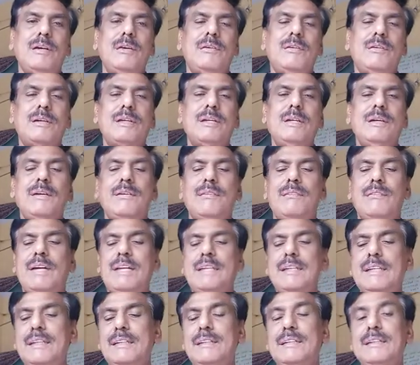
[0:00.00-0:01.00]
Okay, when
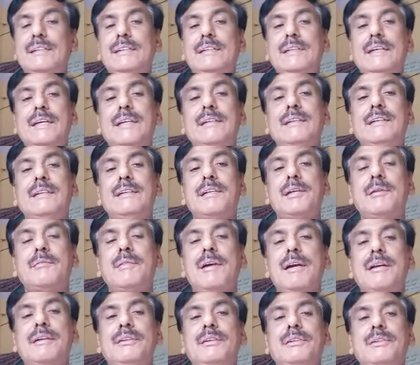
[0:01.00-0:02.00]
there is change in the
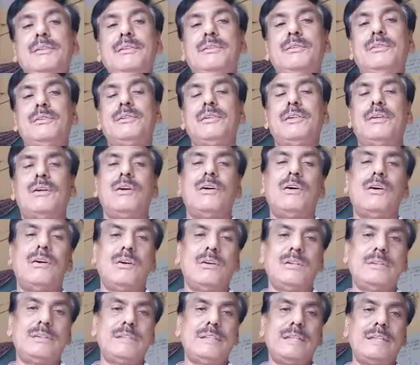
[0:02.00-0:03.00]
magnitude
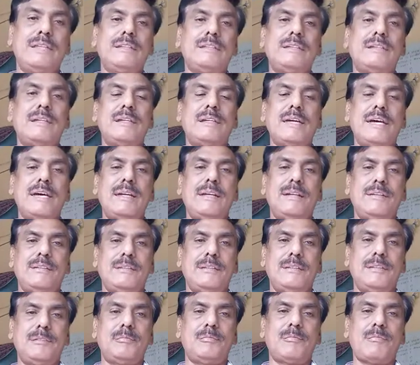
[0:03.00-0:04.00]
or change in the
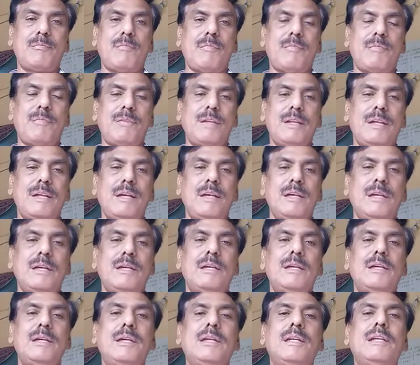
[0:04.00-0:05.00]
direction,
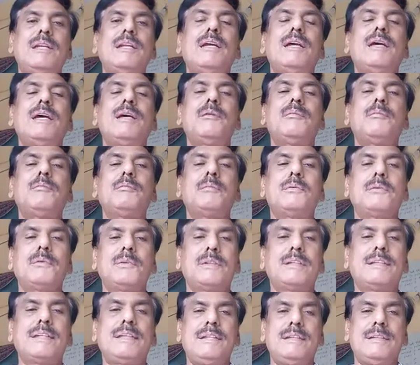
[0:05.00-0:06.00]
in
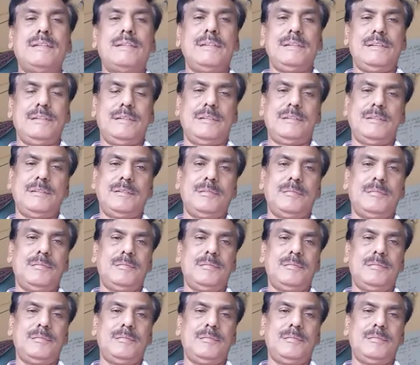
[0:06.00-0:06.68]
both cases,